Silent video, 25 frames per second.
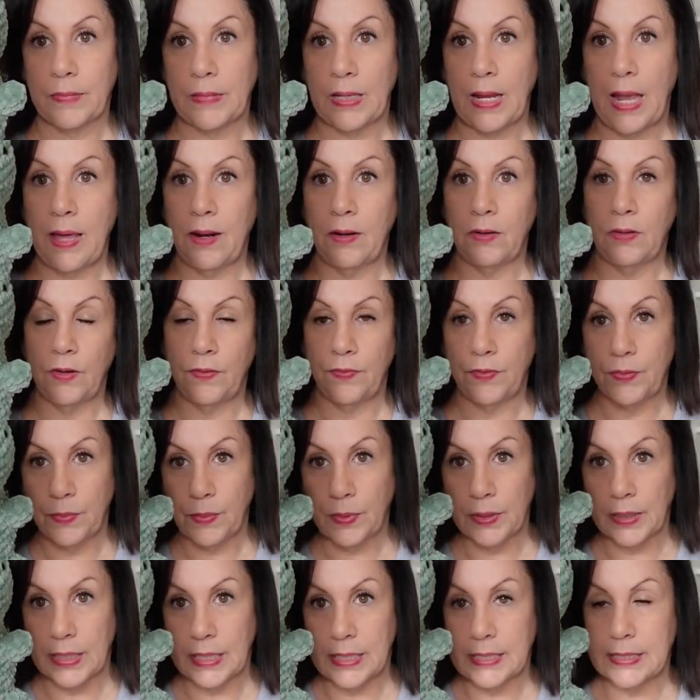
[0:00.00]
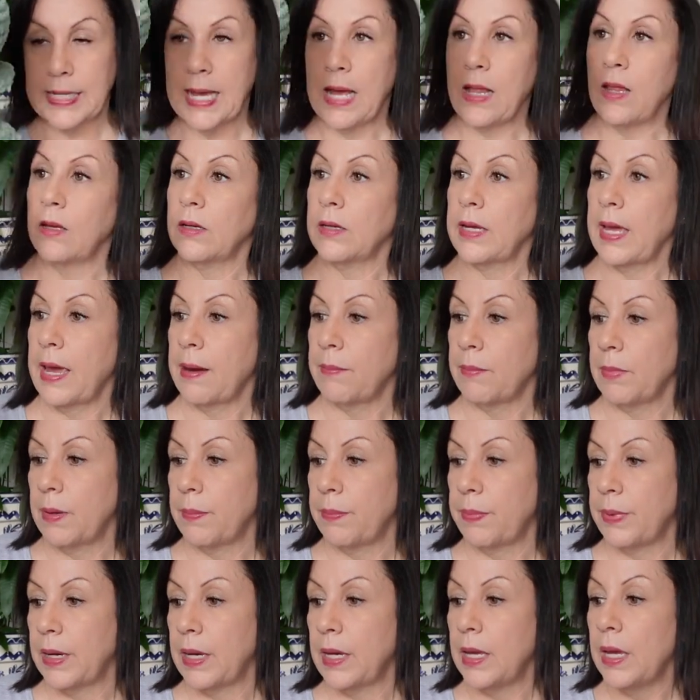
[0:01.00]
don't know if you really can tell on camera,
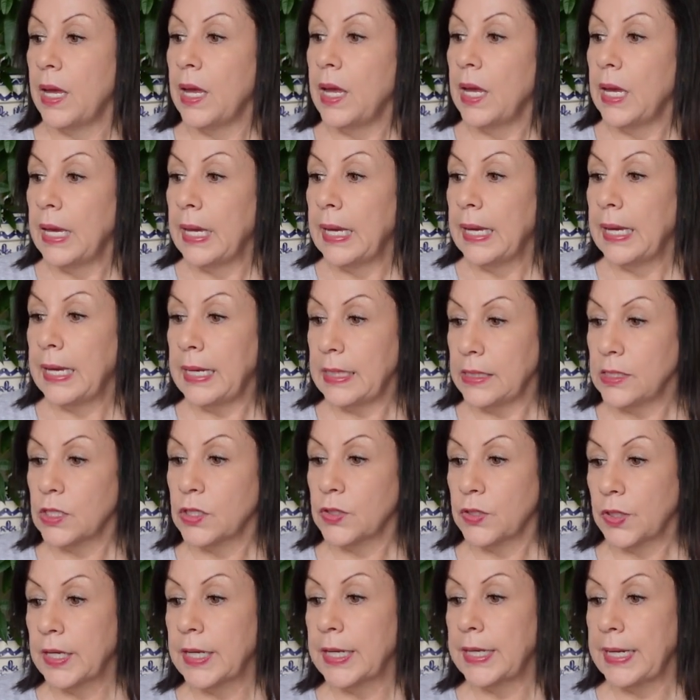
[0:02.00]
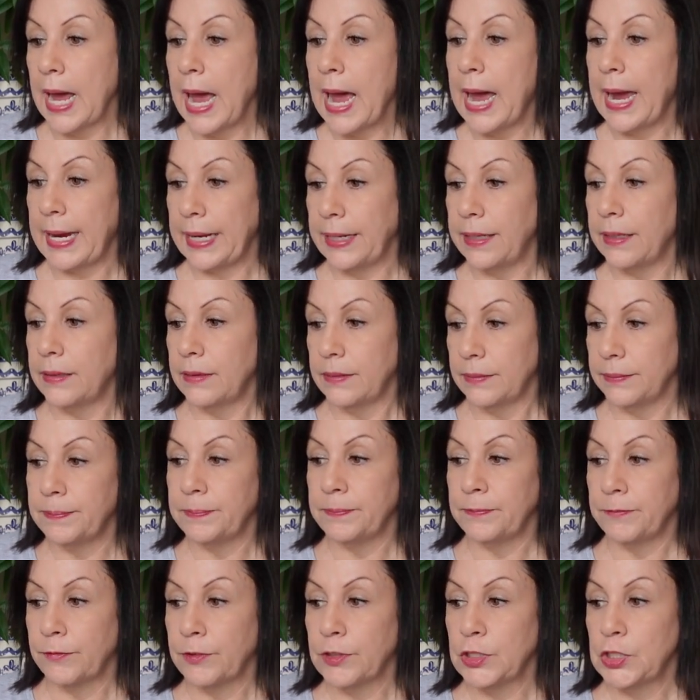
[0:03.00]
but he's a crooked-eyed
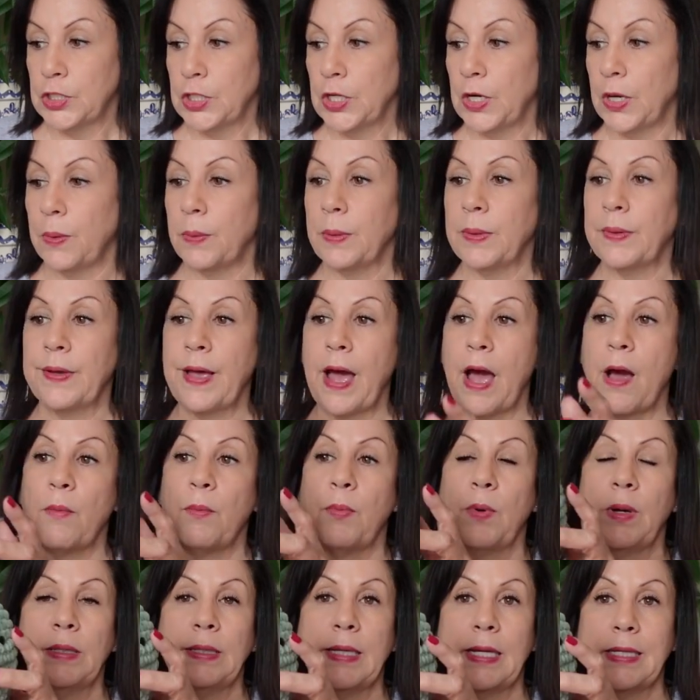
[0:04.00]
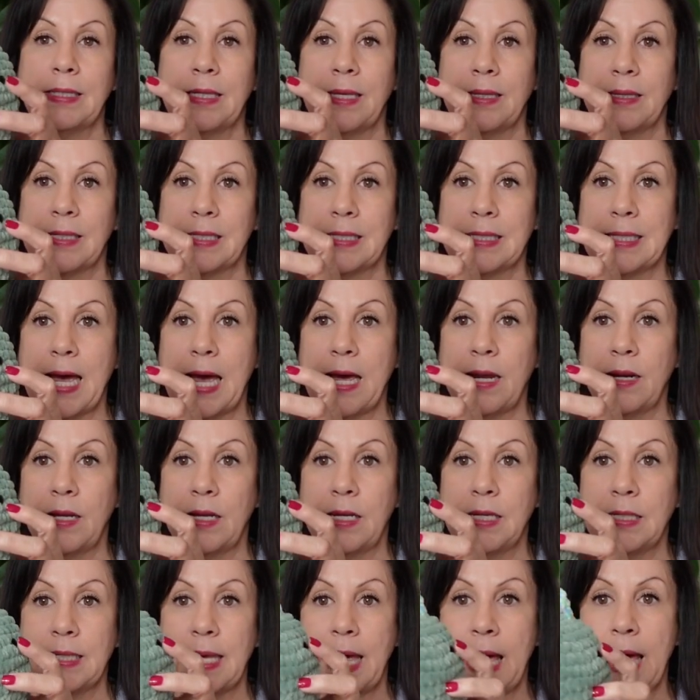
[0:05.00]
for sure. We've got one that's on the side of
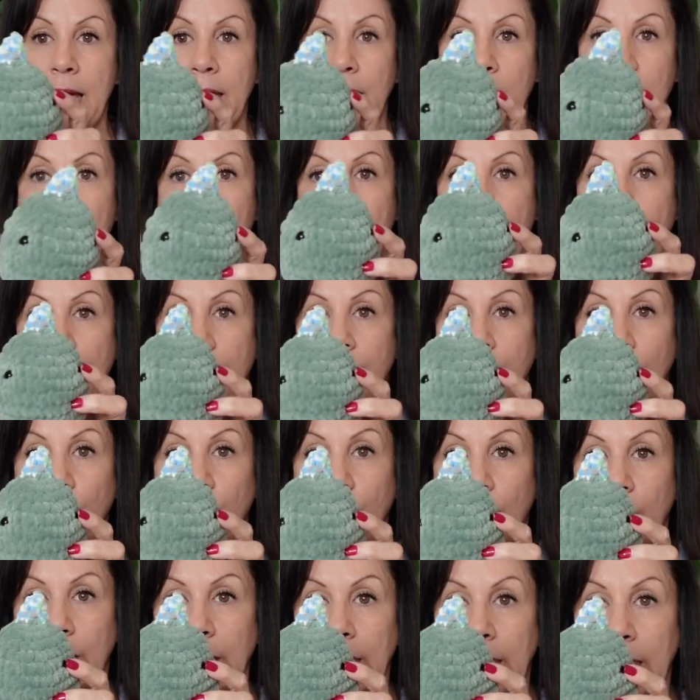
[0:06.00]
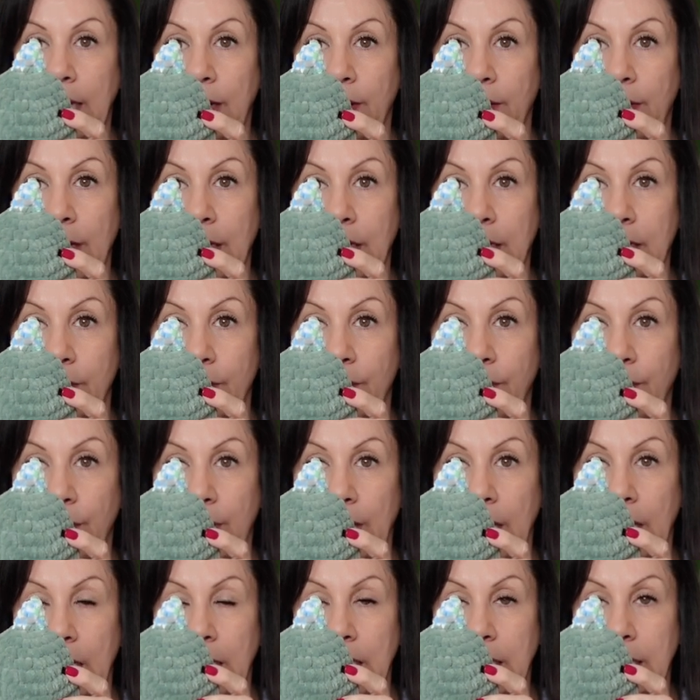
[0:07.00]
his head, and then one here that's in
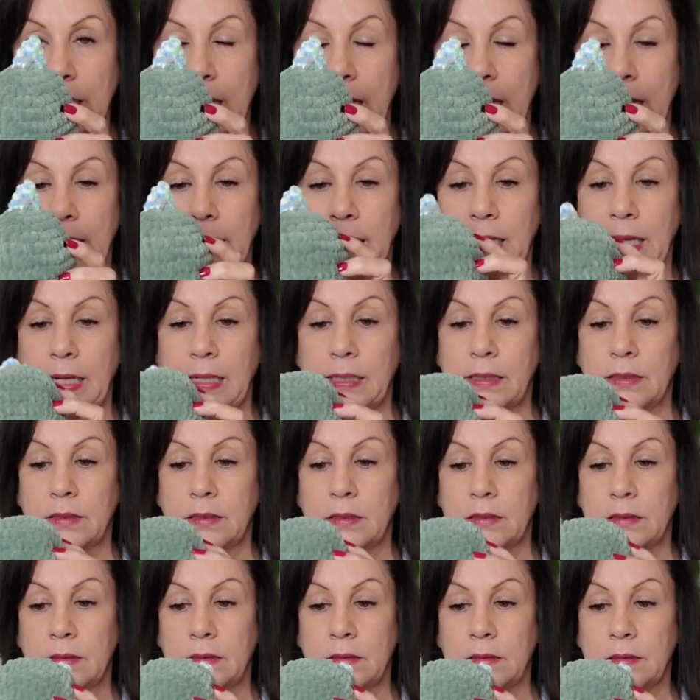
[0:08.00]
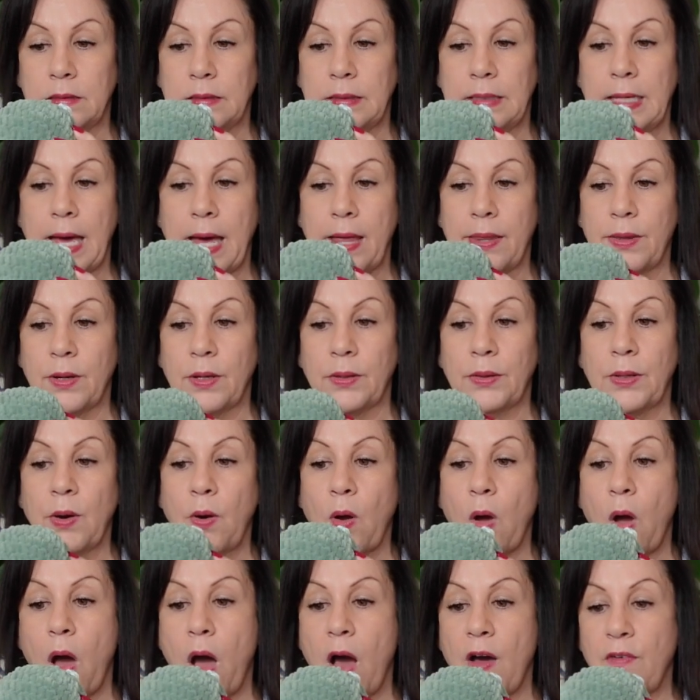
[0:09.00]
front of his head. Like, yeah,
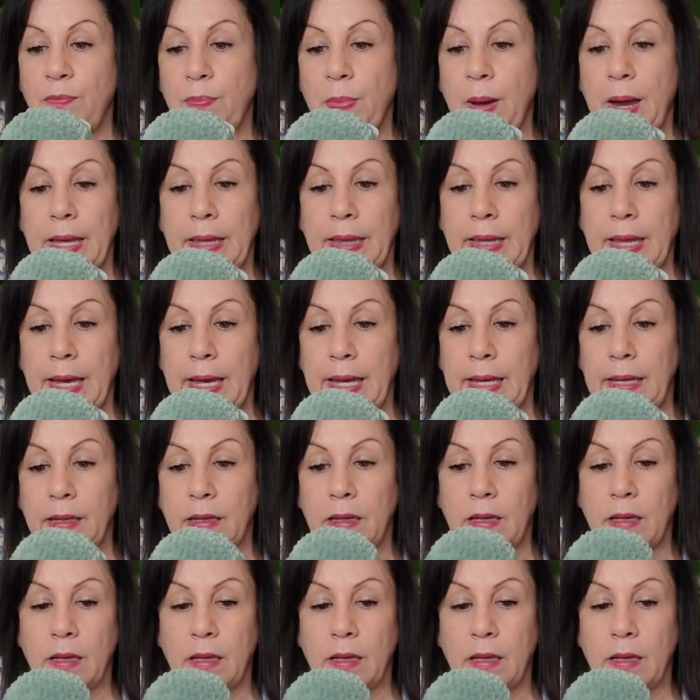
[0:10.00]
they're off by like